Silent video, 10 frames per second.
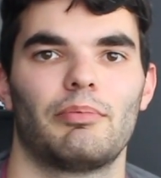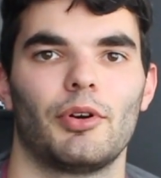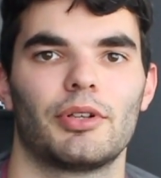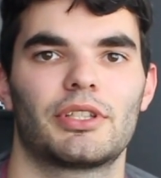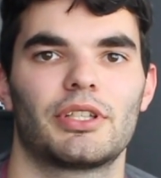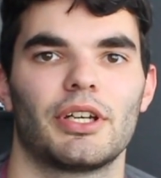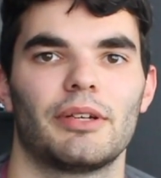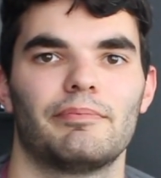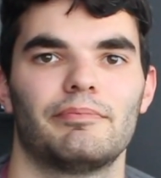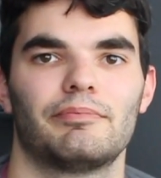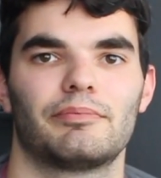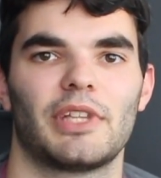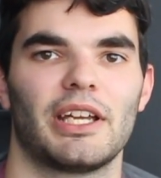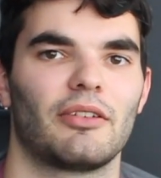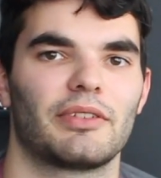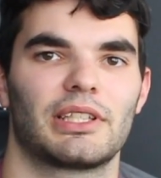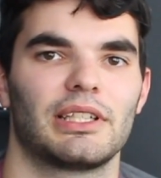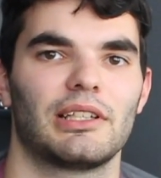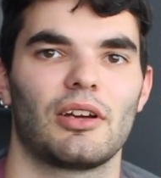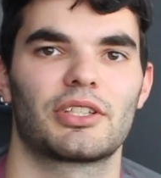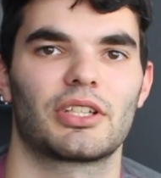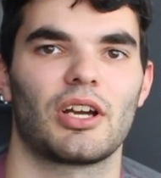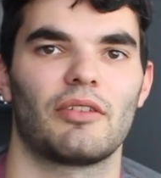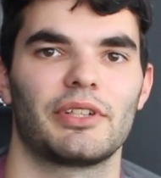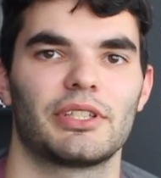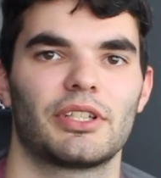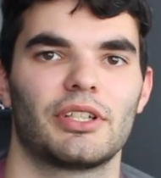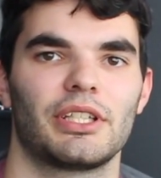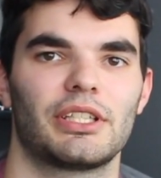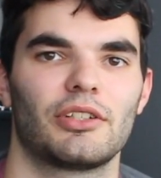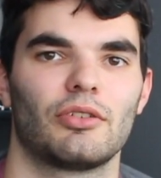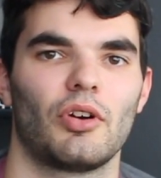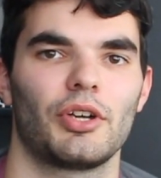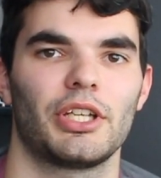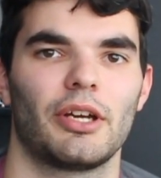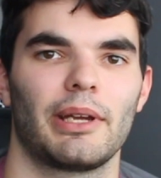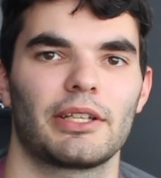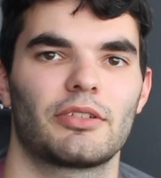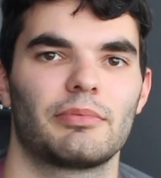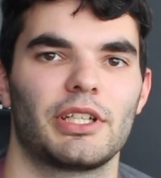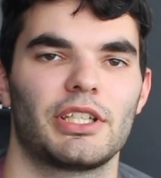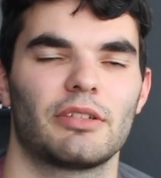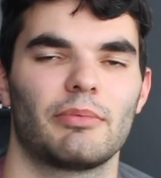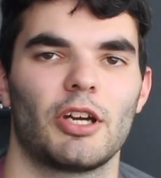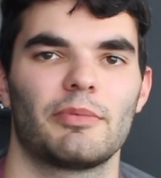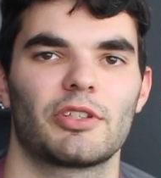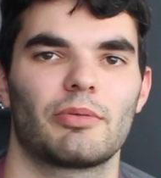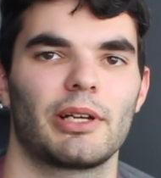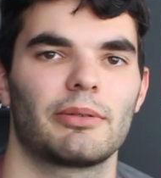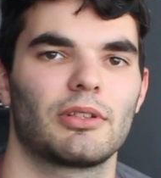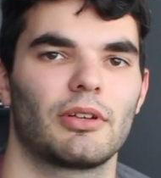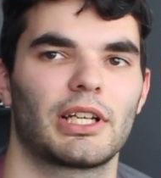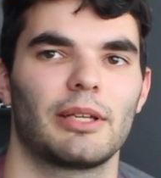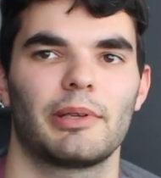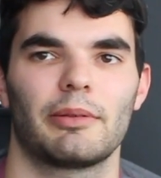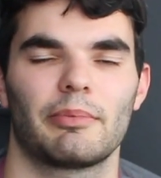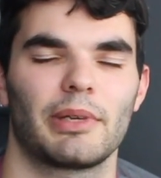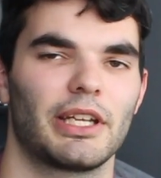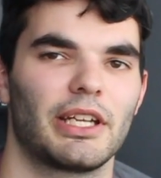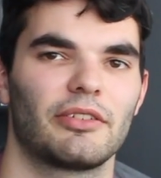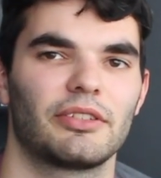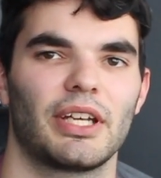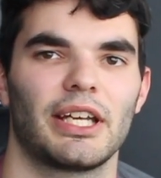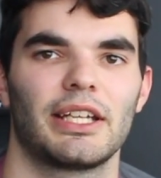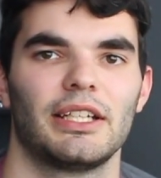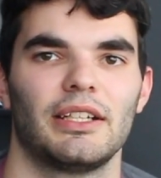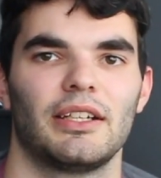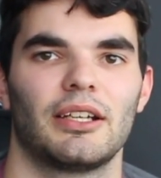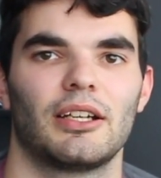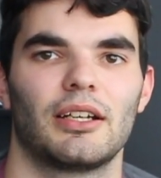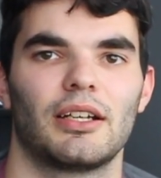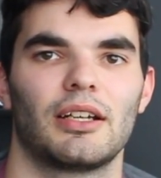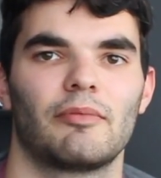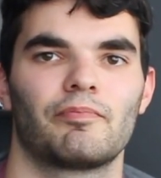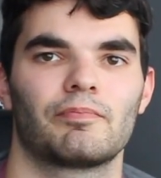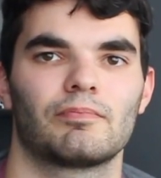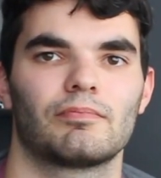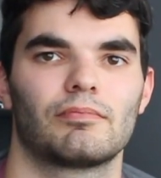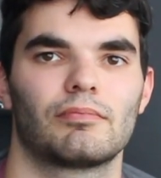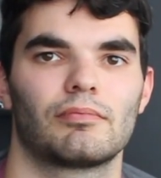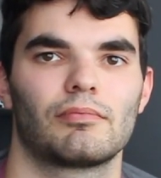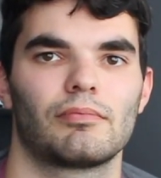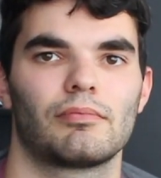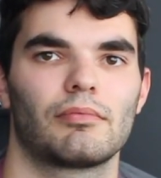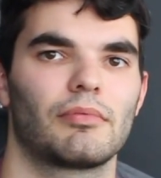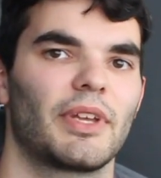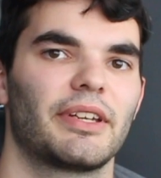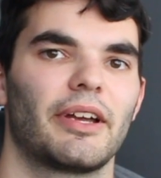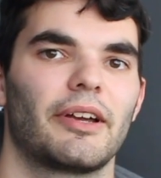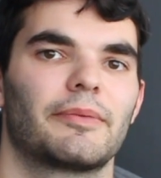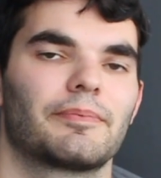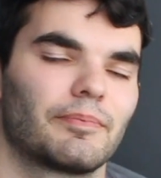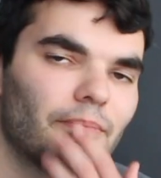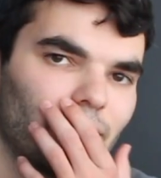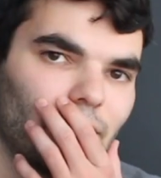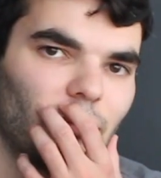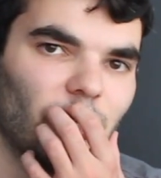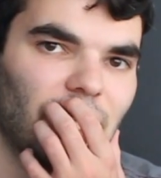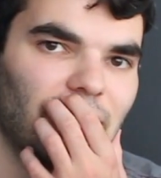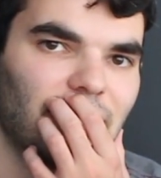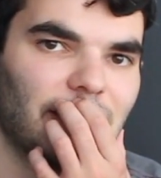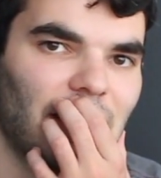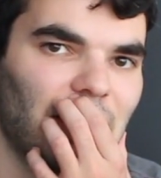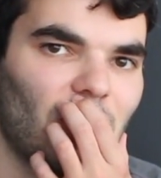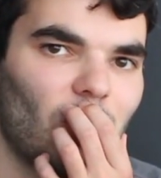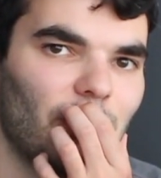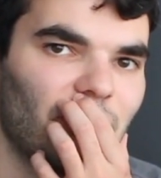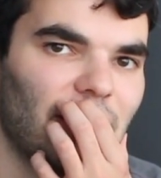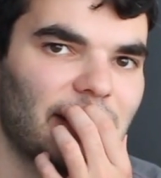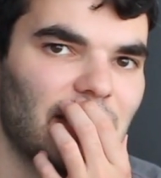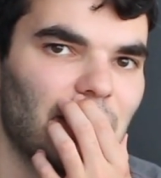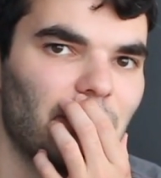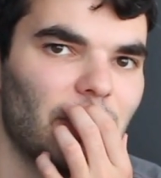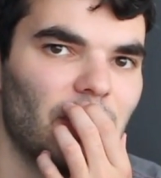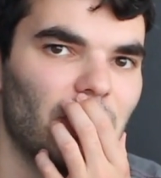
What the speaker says: But then obviously he lost to Covington. He did all right, you know, he had some decent moments where he was like clipping him a bit here and there. You know, but at the end of the day, Colby wrecked him.